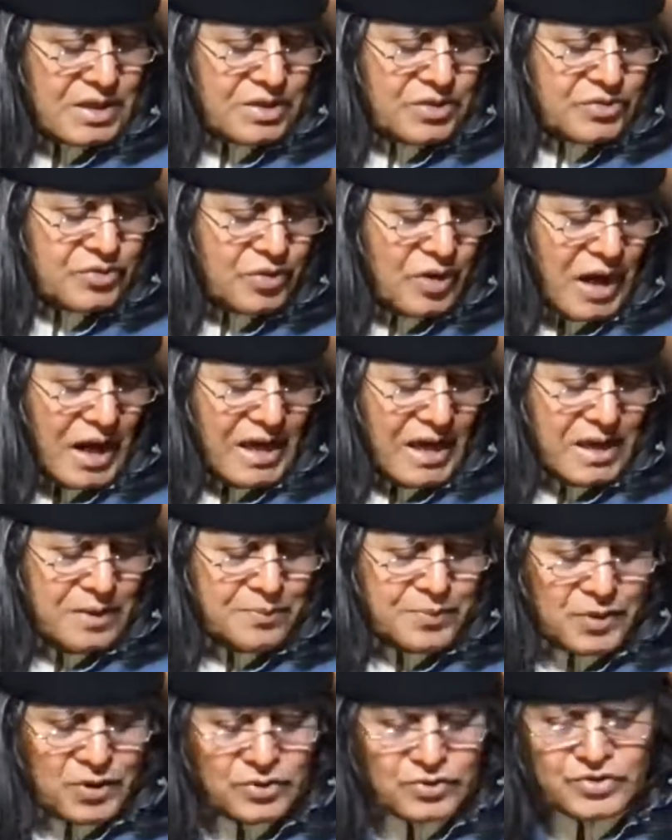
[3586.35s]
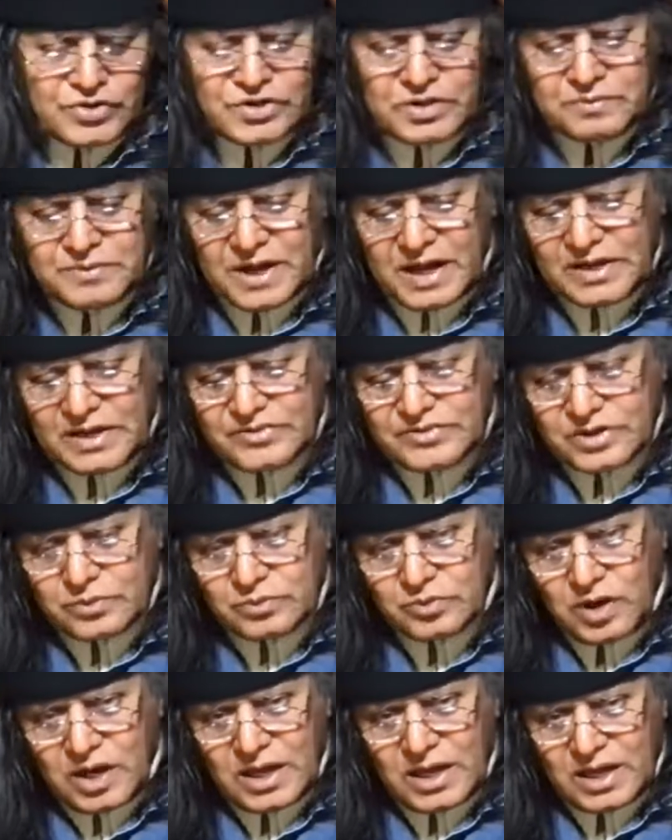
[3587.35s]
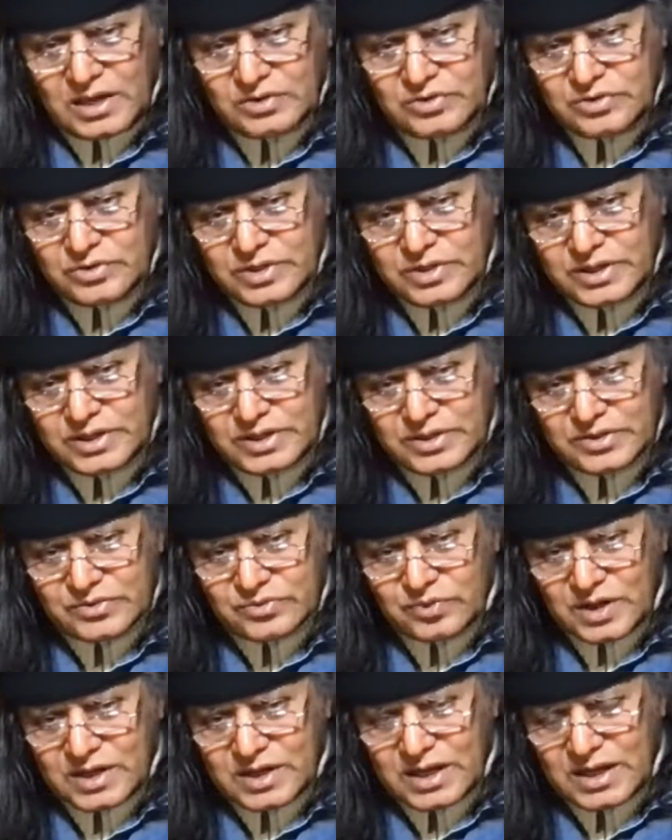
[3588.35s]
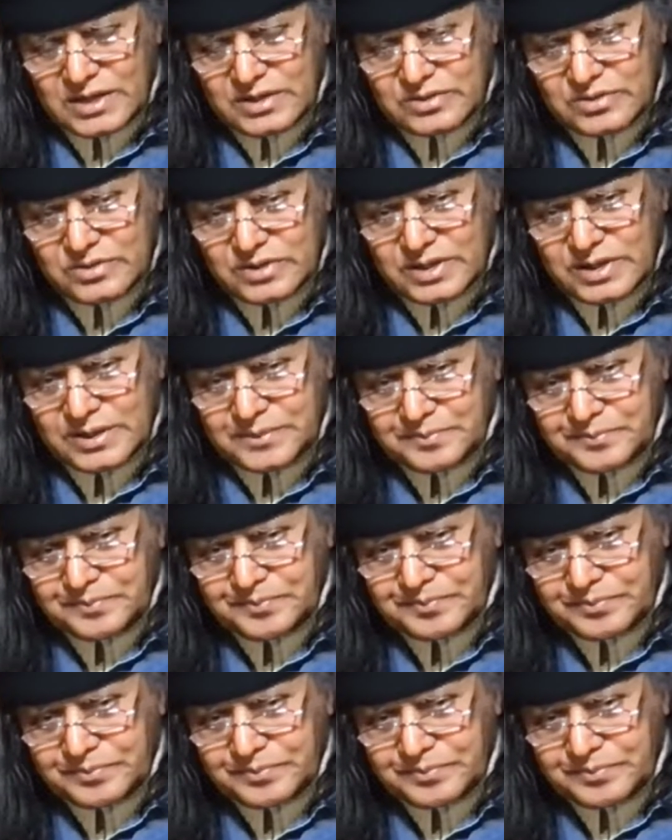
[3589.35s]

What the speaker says: So I approached him and I said, why are you doing this? What are you doing?